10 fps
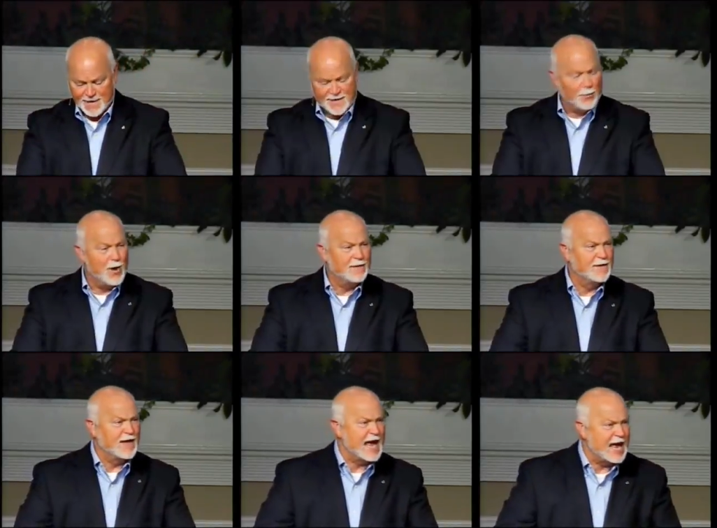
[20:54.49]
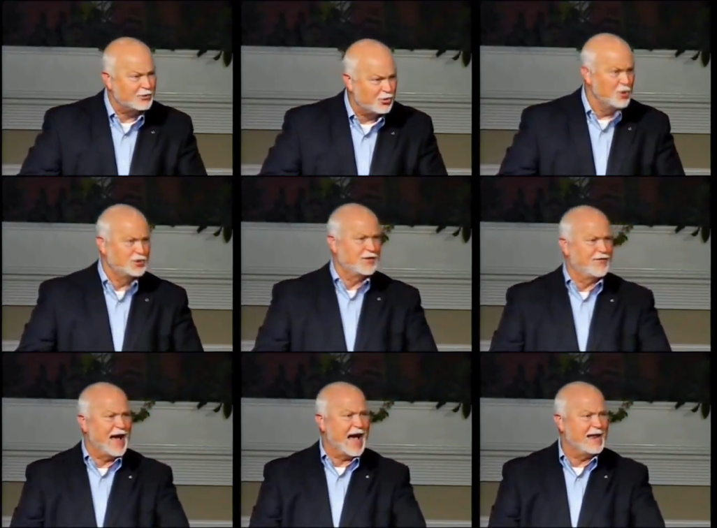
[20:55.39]
The one that they had
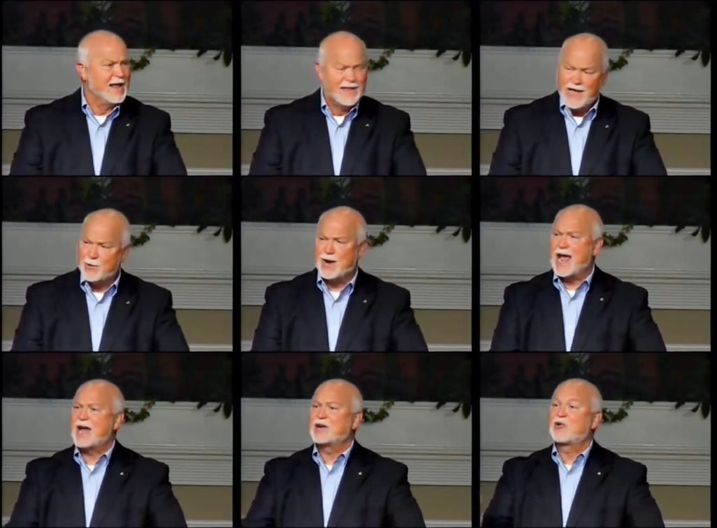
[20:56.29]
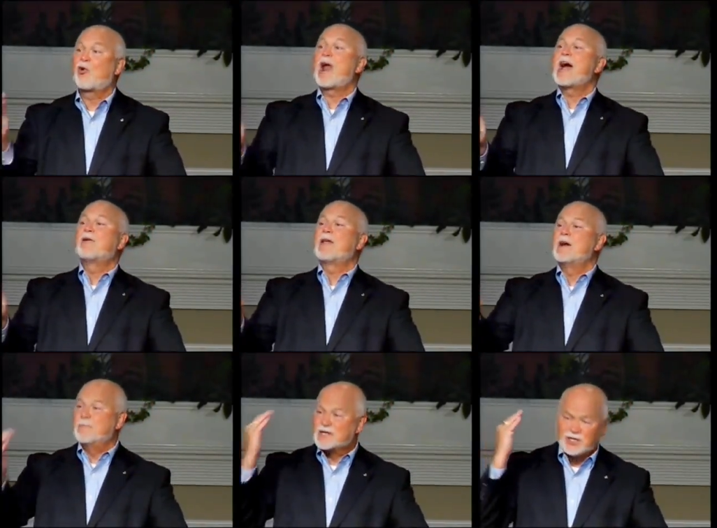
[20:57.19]
crucified, they were now to crown
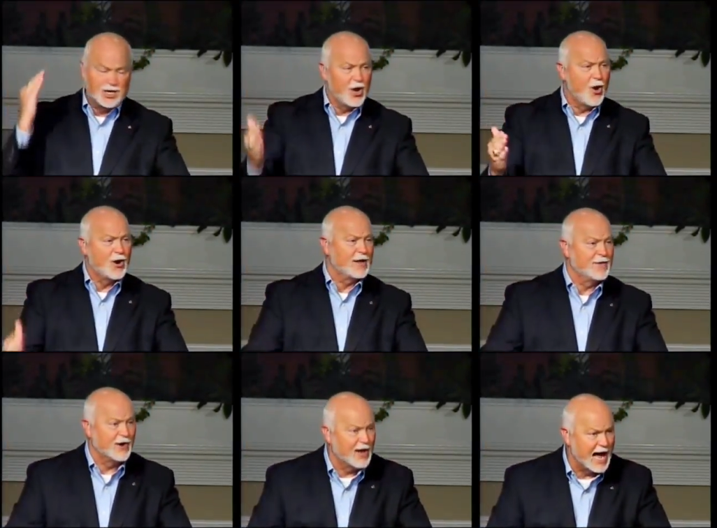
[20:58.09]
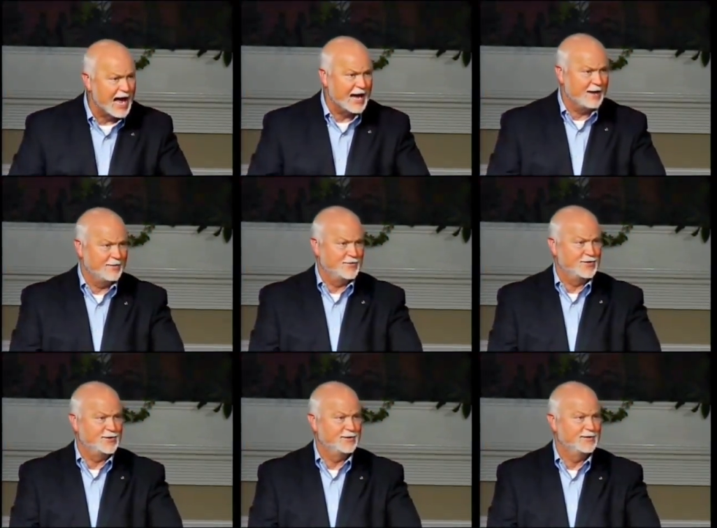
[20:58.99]
him as Lord in their lives.
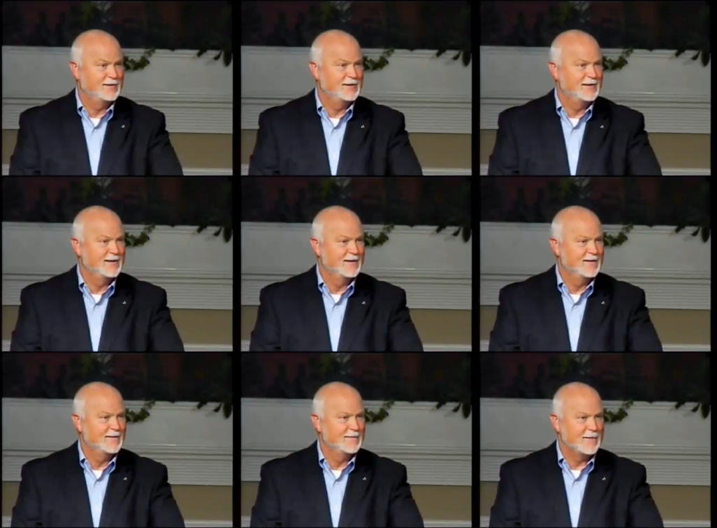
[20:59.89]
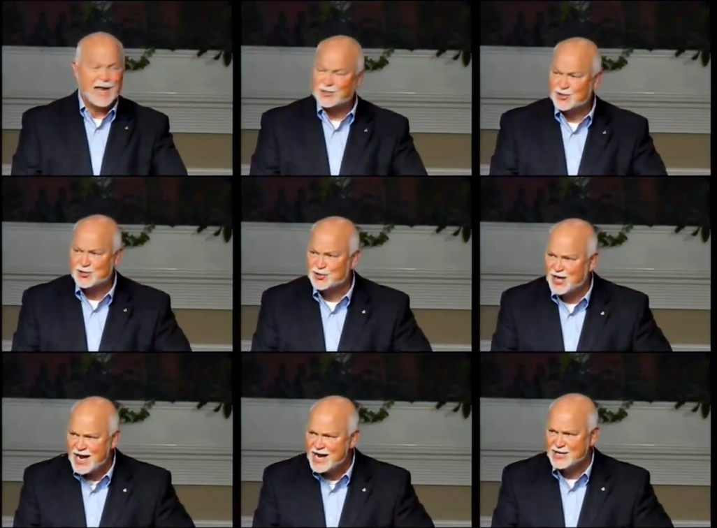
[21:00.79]
That's the
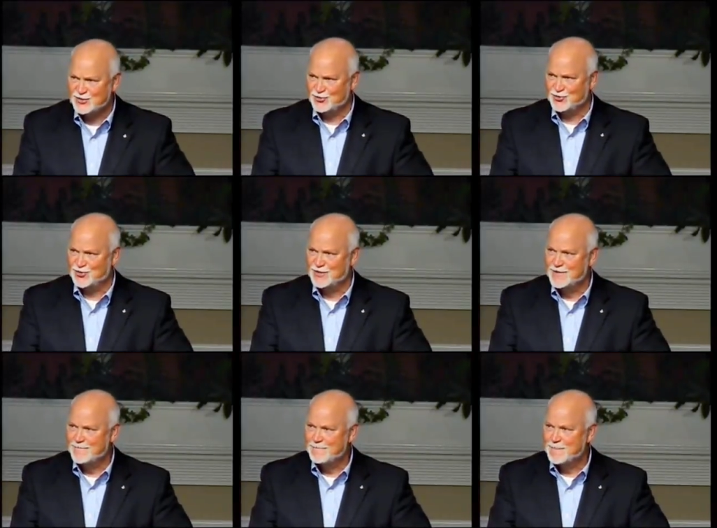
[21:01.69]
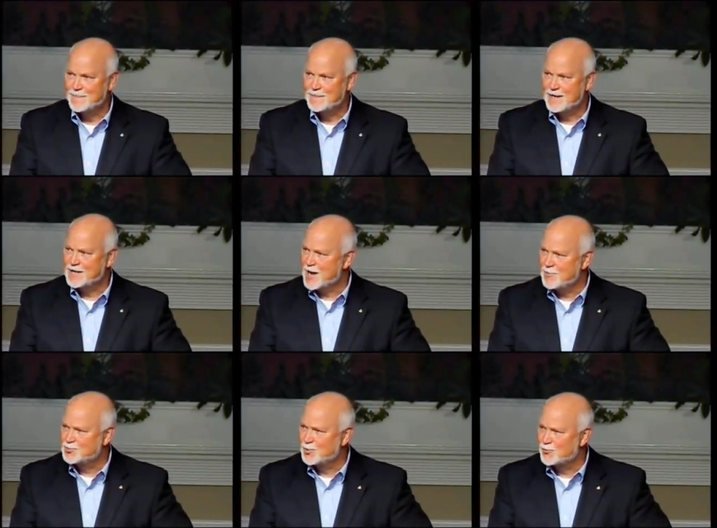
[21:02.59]
change that
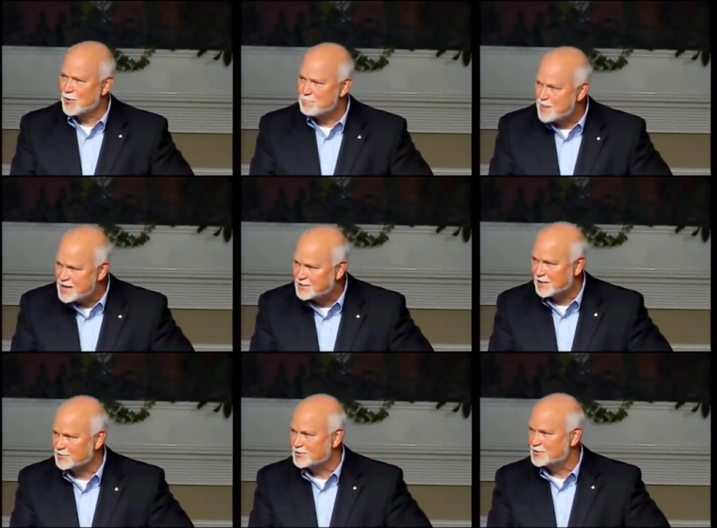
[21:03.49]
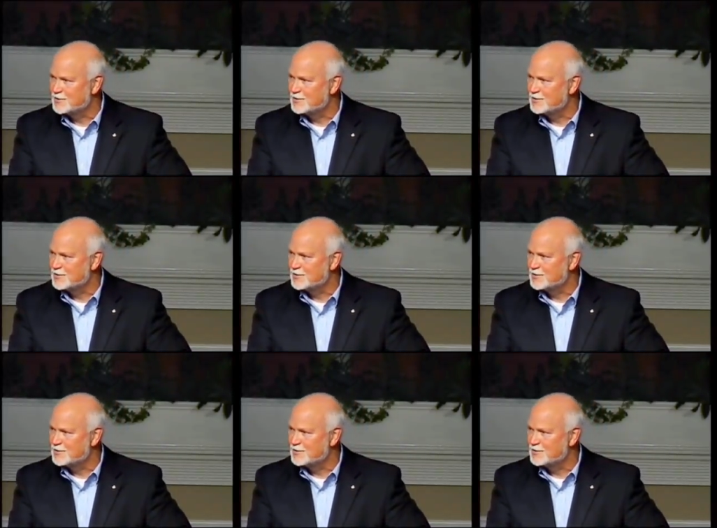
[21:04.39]
comes with repentance.